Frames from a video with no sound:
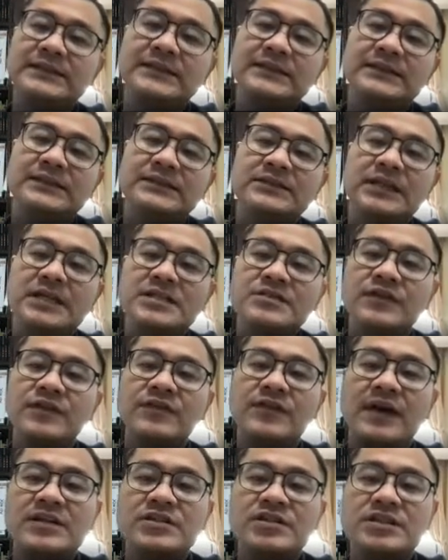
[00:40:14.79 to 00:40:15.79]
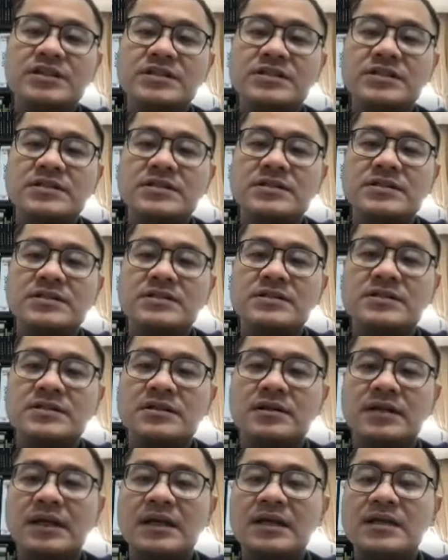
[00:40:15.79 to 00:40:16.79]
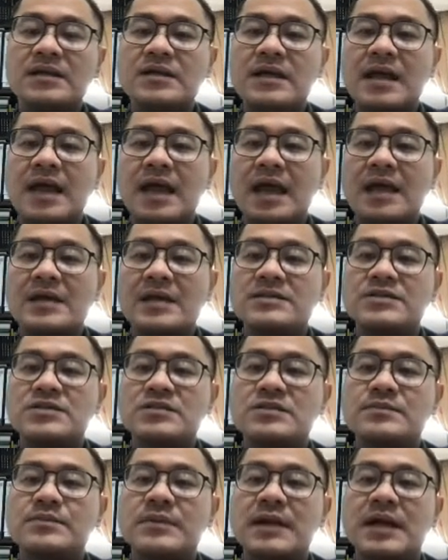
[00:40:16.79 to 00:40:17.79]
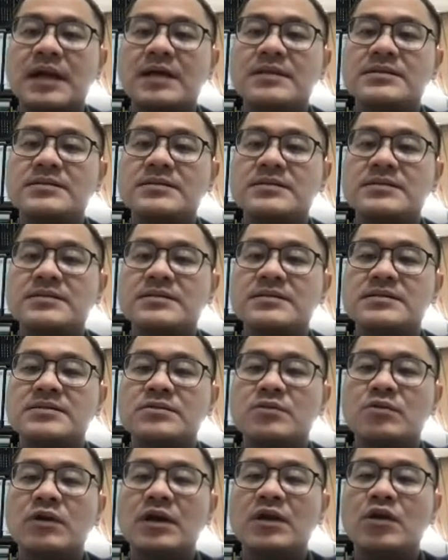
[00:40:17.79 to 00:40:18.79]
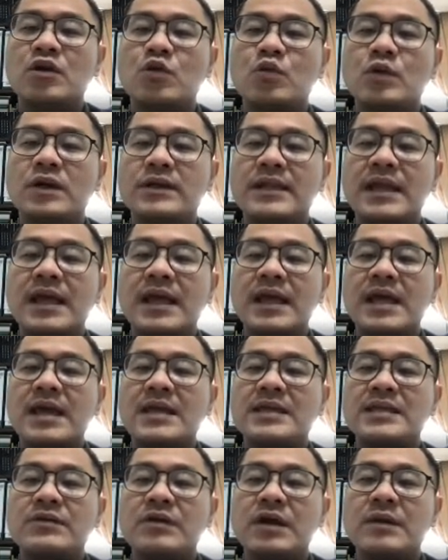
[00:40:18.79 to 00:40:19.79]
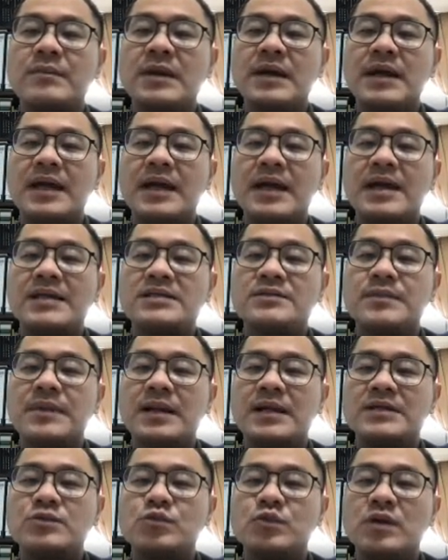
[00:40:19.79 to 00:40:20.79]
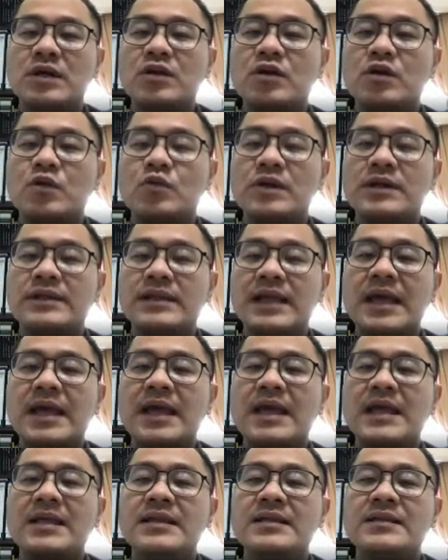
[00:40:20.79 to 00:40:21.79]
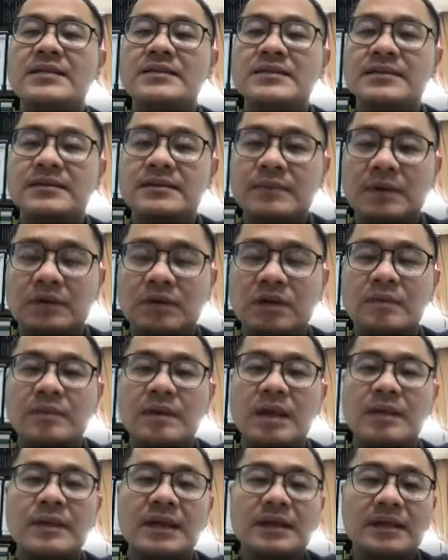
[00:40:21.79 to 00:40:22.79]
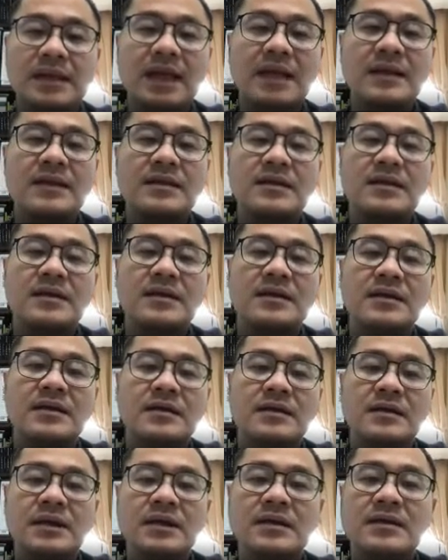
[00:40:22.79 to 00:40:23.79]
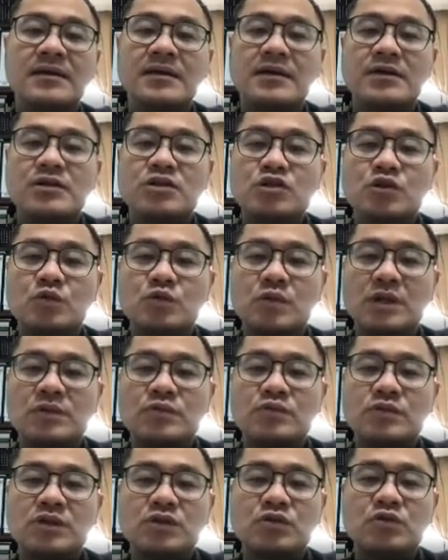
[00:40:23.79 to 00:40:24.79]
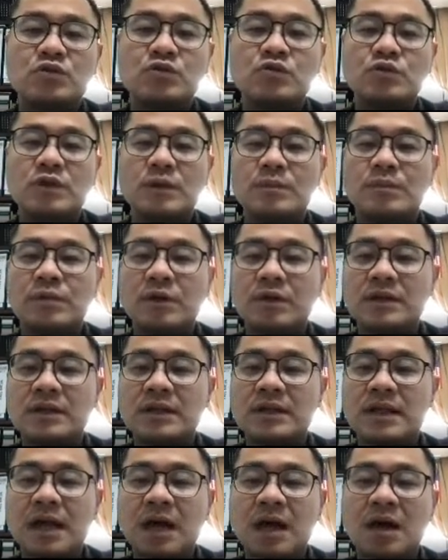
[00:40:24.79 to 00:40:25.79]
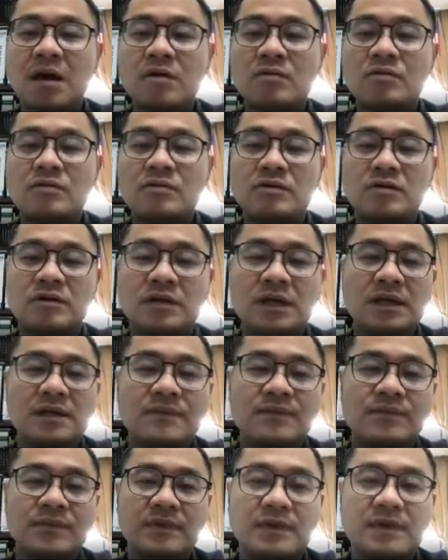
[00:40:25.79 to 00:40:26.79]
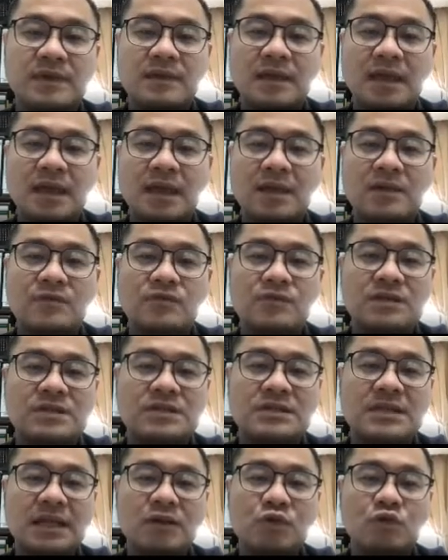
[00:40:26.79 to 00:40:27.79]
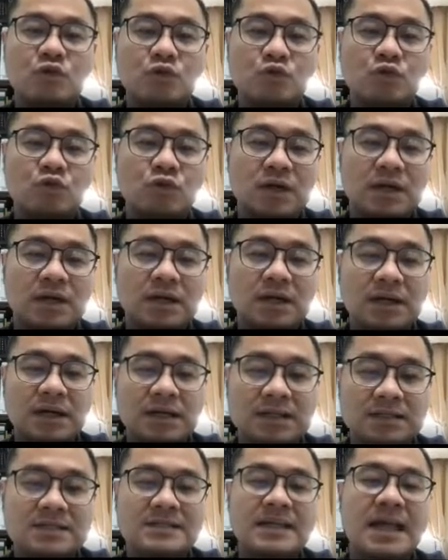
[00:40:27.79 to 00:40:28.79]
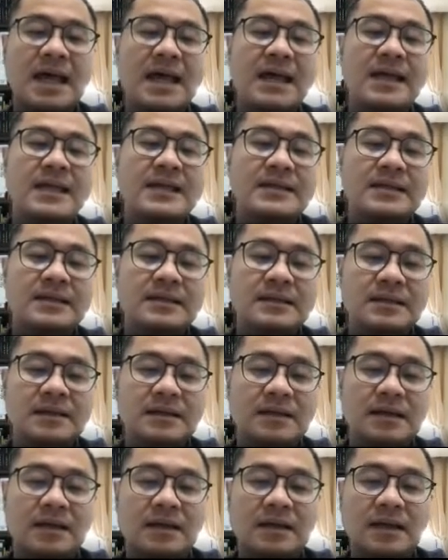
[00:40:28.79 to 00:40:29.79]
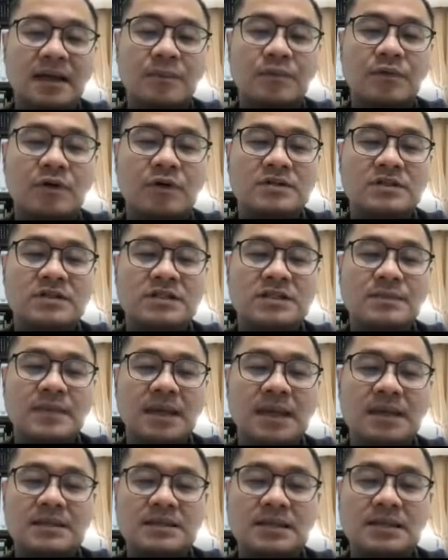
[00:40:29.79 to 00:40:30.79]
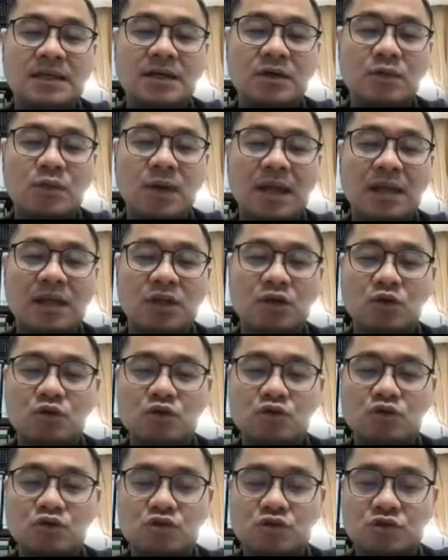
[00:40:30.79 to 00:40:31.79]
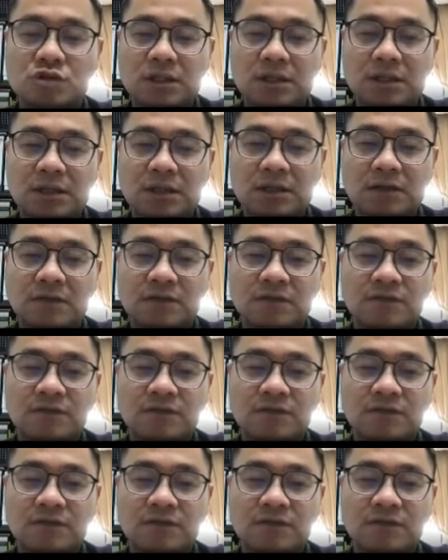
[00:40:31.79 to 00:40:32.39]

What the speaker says: transfer functions, okay, s plus 1 over 10 divided by s plus 1 over 10 multiplied by 10, okay. So what we do, we plot it out, okay. Then we start to assign and approximate values of